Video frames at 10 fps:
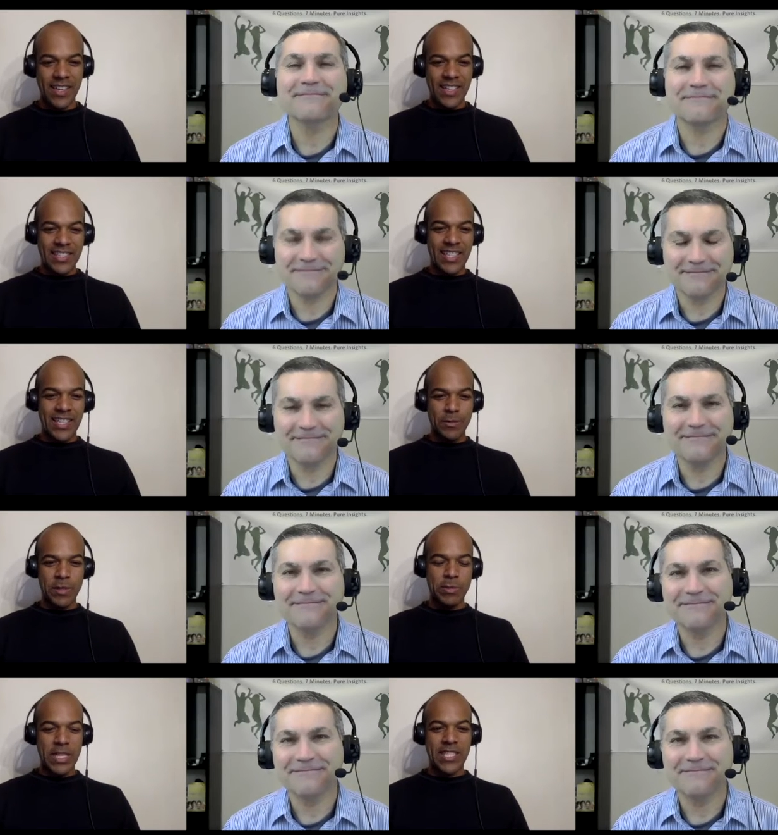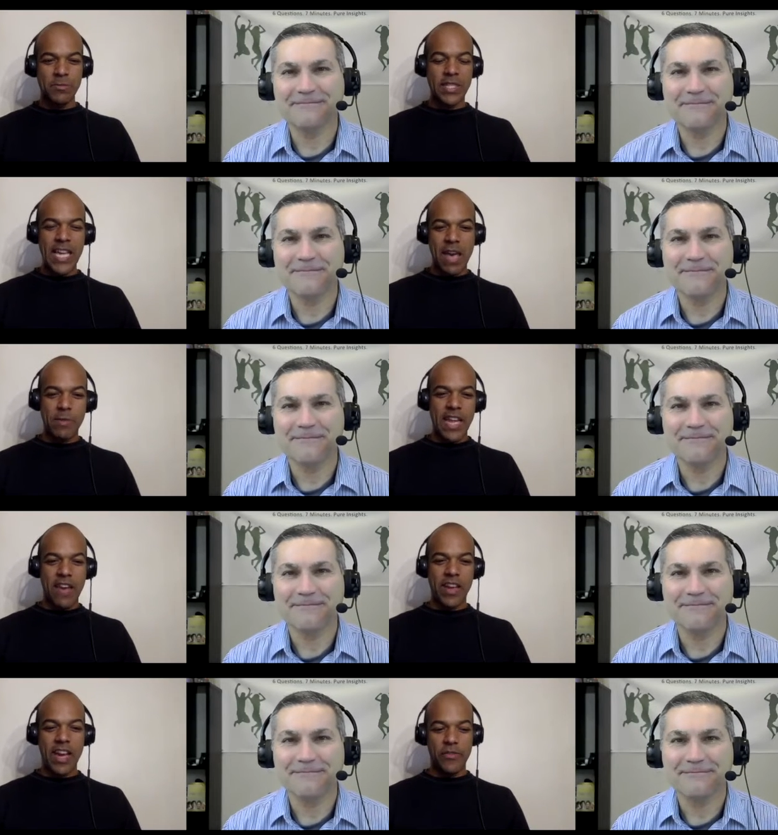Speaker 1: to come spend some time and have
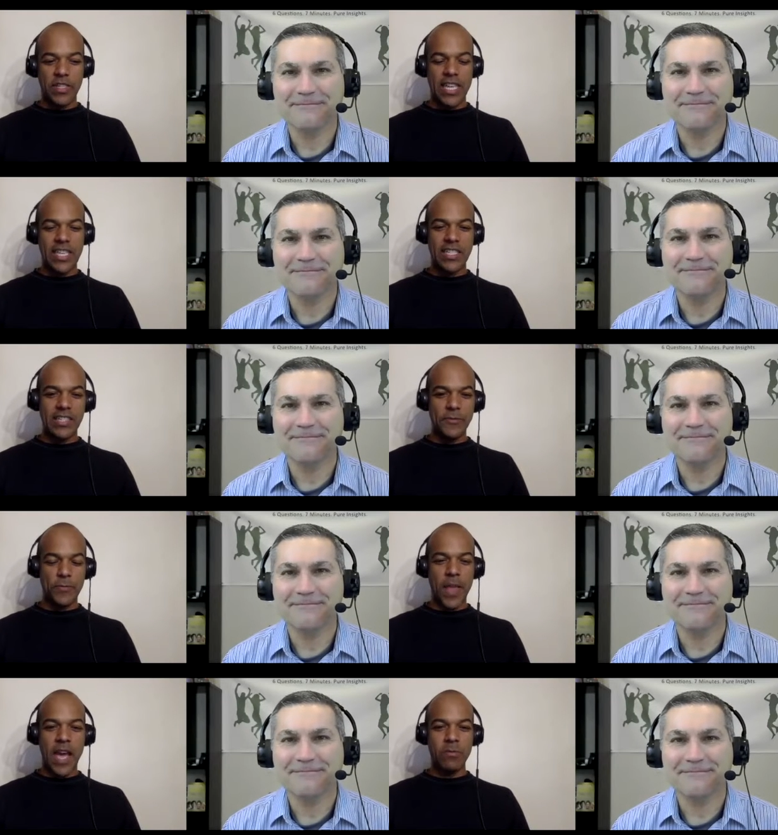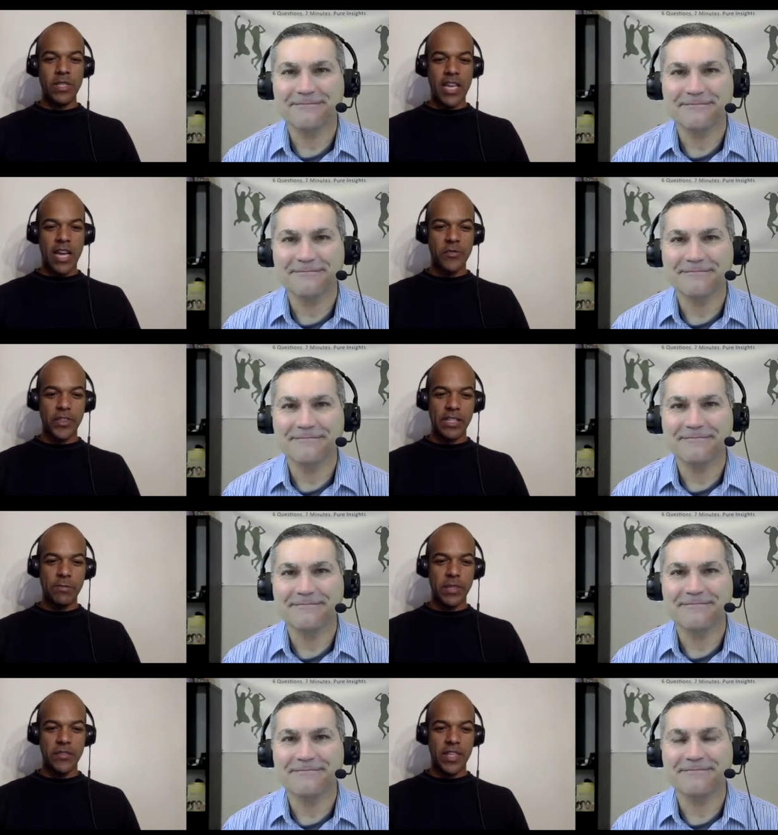a conversation. I'm Jacques-Philippe
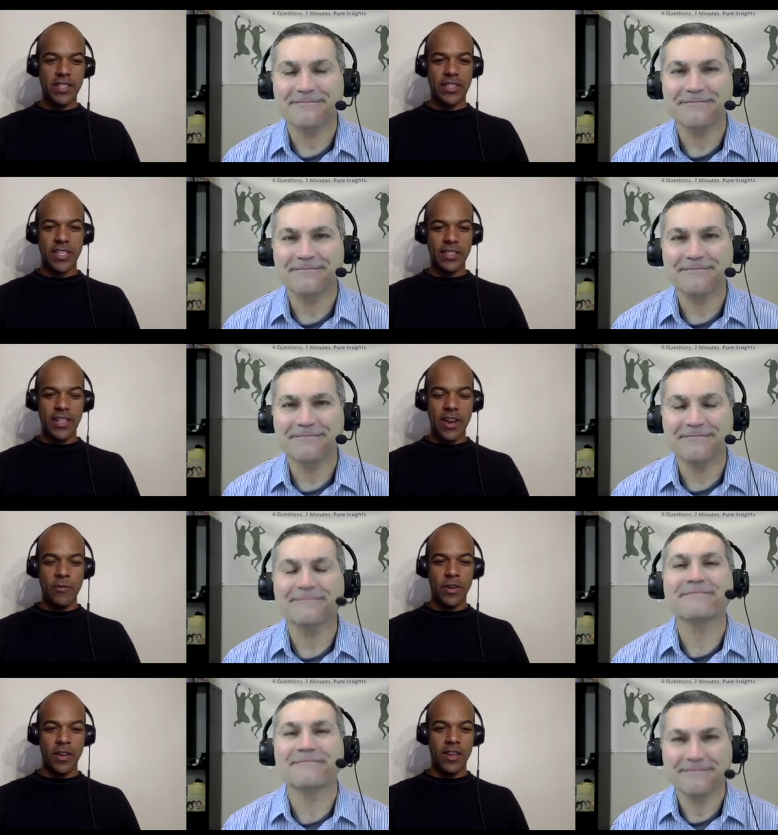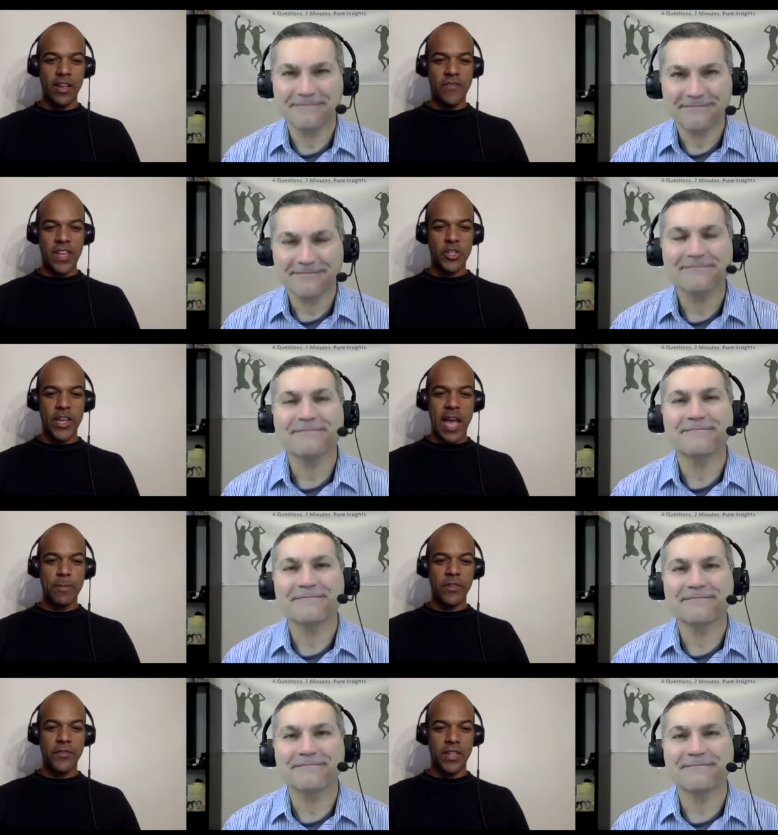Piverger. I run a venture
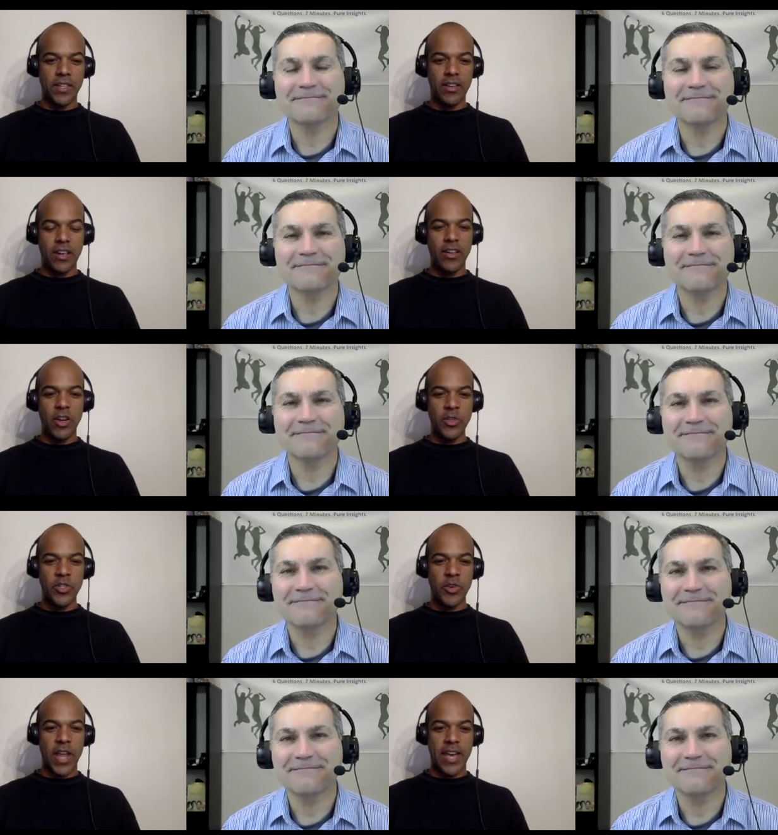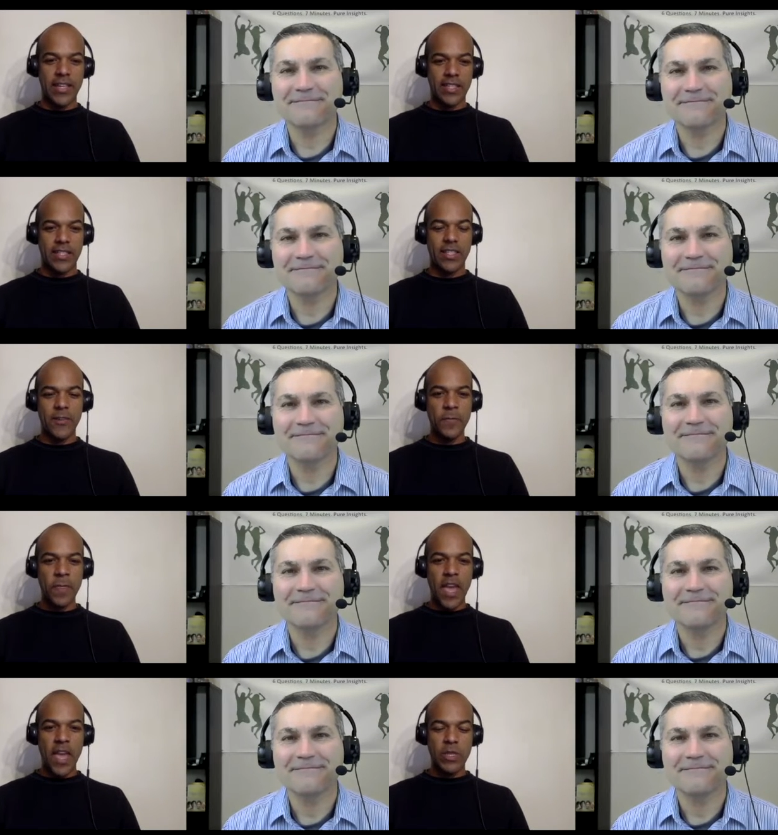capital fund called OzoneX,
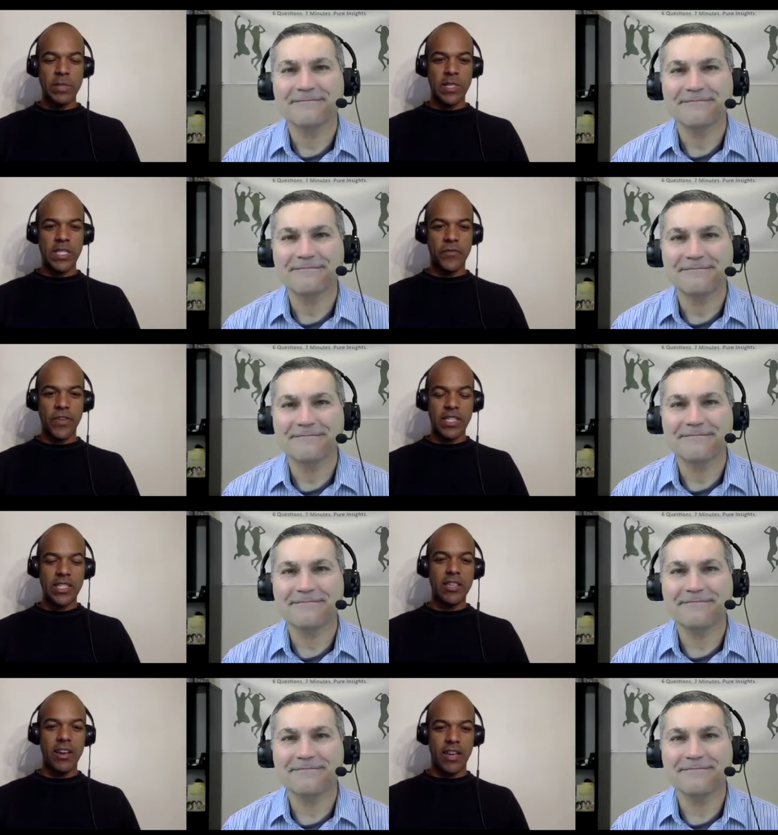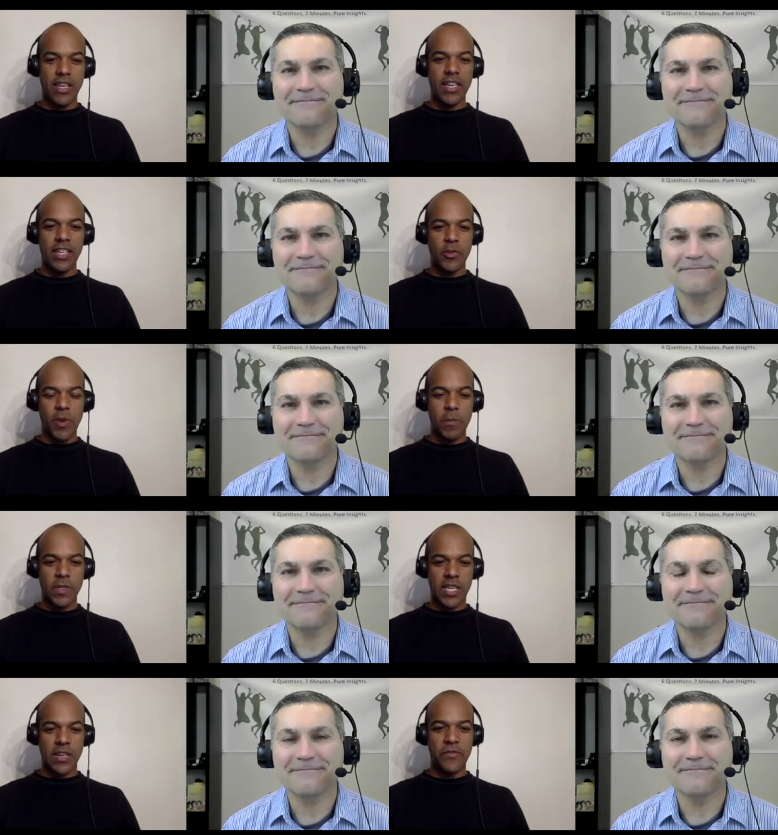and we specifically target
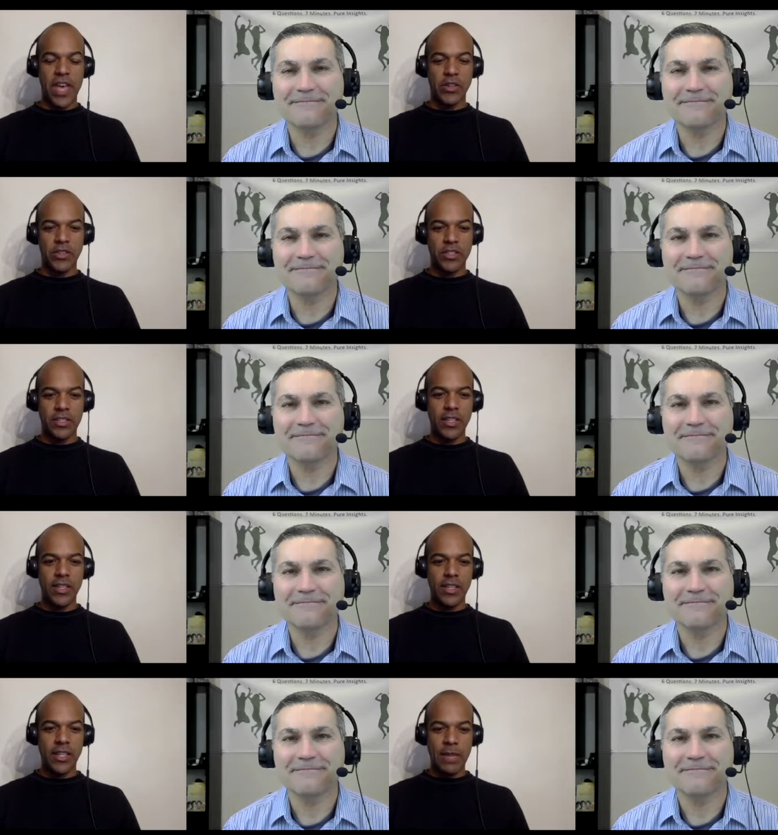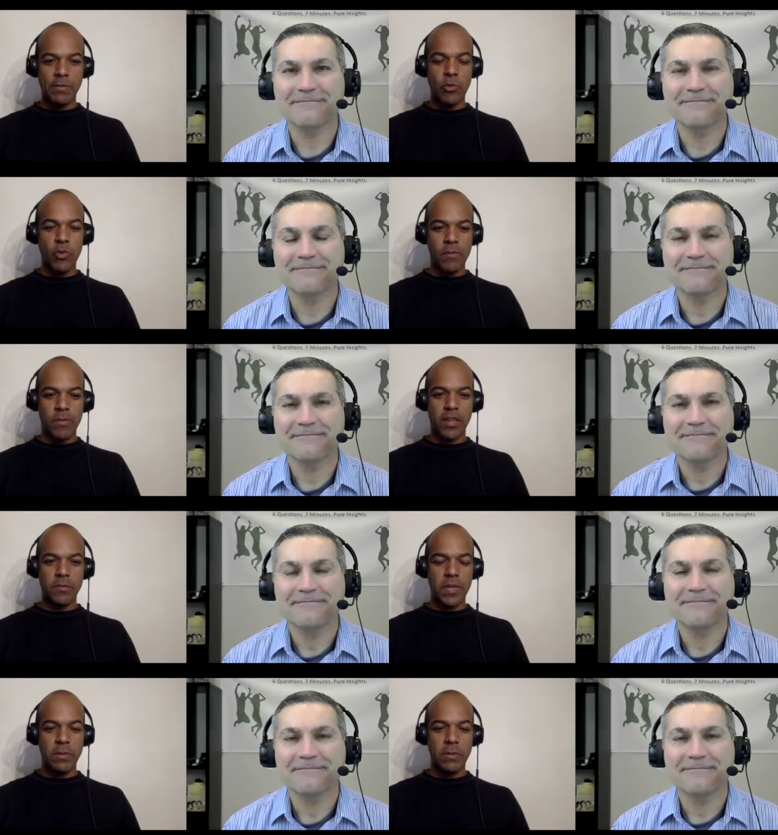underrepresented founders, namely women, people